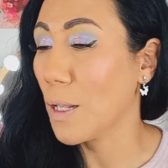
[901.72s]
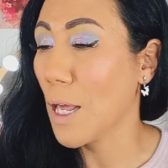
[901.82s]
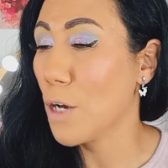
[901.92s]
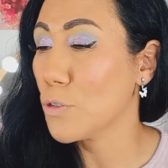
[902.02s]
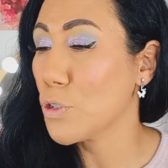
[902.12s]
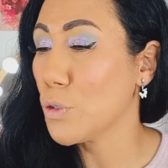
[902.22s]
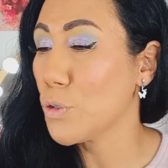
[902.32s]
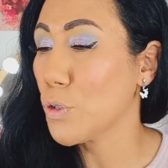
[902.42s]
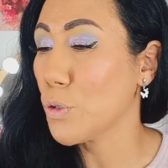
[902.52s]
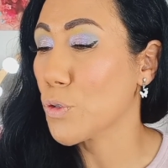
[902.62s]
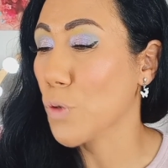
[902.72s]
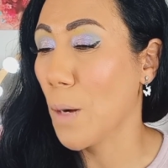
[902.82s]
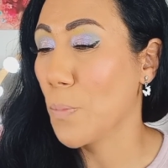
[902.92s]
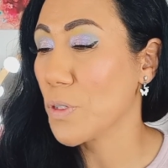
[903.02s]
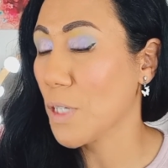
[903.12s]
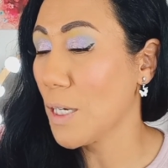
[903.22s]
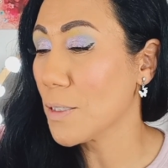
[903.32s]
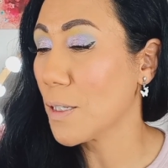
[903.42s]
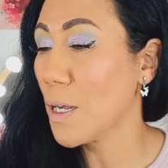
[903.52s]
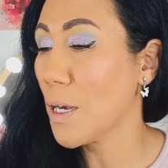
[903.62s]
allows you to draw
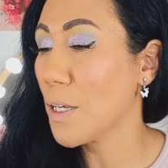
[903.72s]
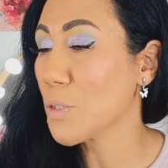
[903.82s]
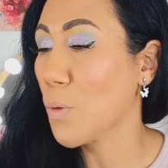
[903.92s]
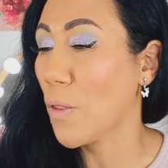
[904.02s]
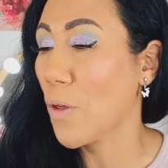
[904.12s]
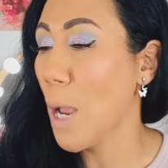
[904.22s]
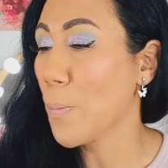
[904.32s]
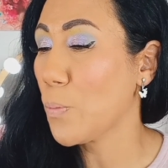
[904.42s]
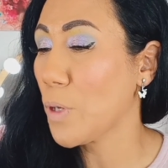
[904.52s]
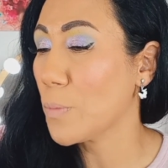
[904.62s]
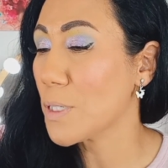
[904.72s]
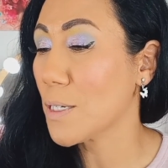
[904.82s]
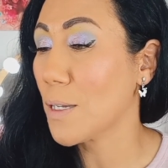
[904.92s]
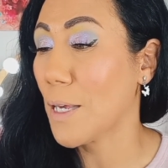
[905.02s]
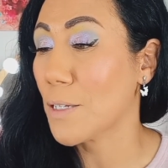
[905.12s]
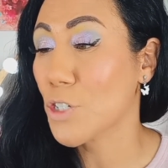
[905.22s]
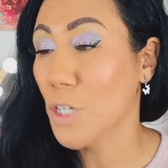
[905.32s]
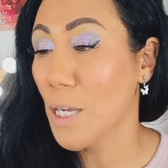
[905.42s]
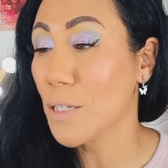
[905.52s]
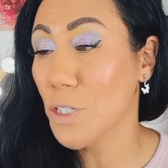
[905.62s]
precise lines while the hyperpigmented and
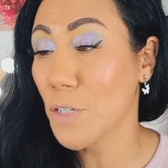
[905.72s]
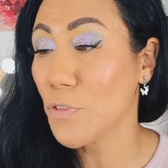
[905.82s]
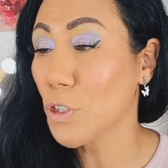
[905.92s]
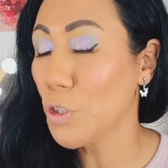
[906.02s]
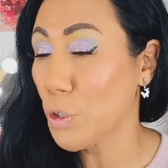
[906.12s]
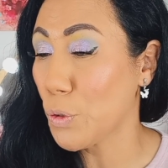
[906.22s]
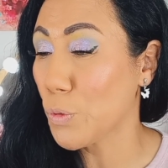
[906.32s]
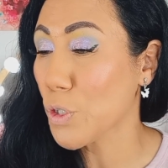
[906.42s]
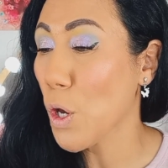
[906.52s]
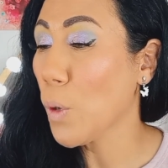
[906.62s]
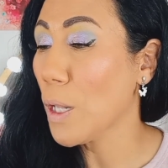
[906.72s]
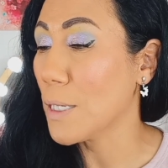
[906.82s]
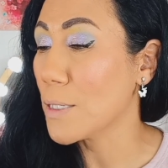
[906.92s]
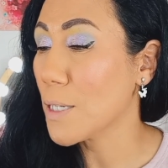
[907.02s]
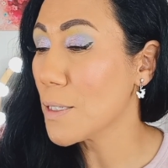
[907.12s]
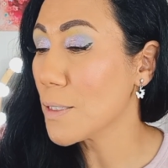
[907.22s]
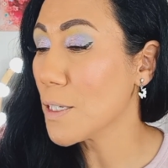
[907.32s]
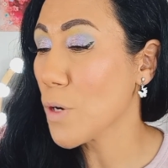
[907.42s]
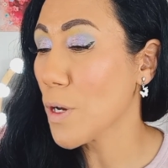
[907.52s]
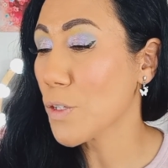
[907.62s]
shade shifting hues will intensely
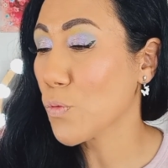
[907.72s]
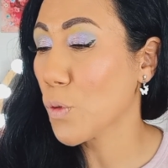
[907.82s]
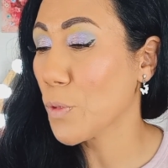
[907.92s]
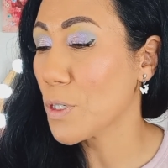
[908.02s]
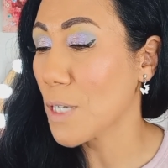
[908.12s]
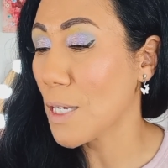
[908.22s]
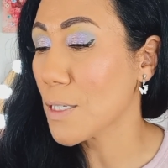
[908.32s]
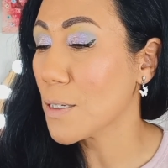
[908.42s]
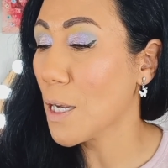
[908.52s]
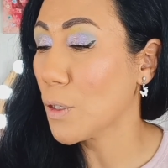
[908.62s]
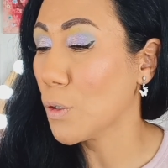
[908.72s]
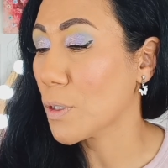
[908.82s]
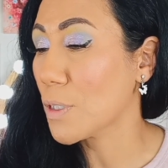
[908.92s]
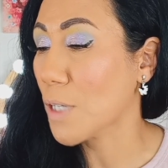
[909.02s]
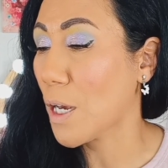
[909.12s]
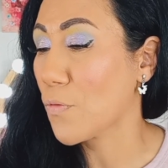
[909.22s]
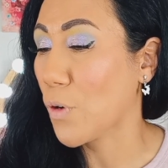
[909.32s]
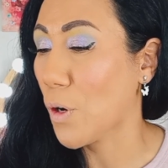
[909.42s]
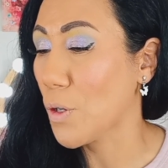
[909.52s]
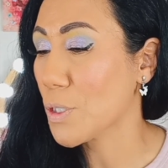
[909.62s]
transform your day to night look designed for
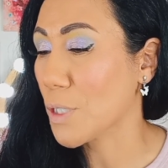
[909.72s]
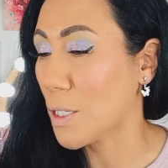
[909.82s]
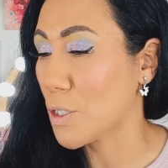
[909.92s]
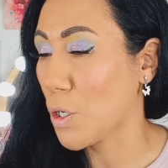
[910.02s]
all skin